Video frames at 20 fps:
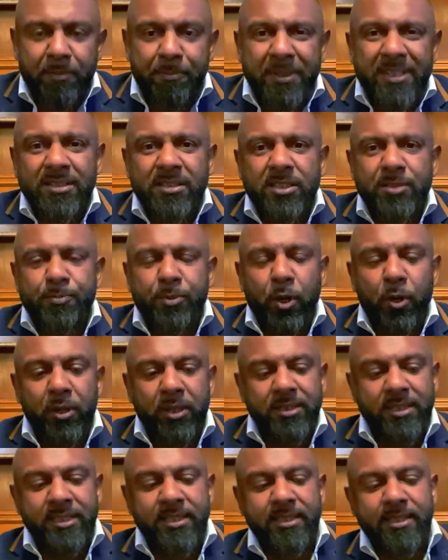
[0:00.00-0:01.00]
business
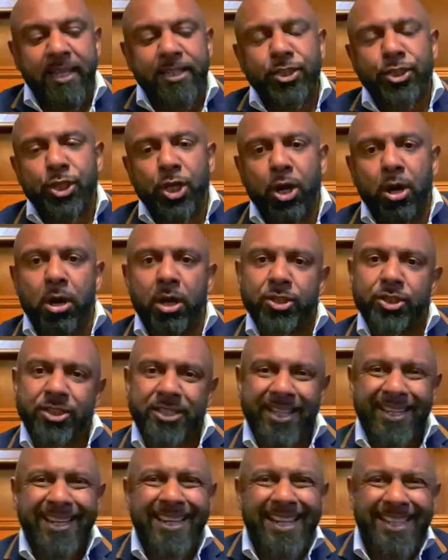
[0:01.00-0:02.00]
brokers is they charge to
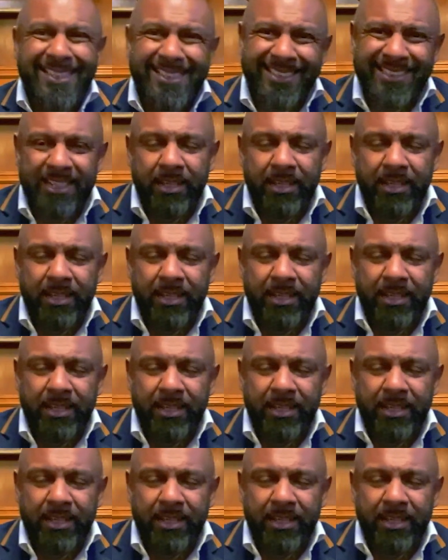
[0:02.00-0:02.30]
list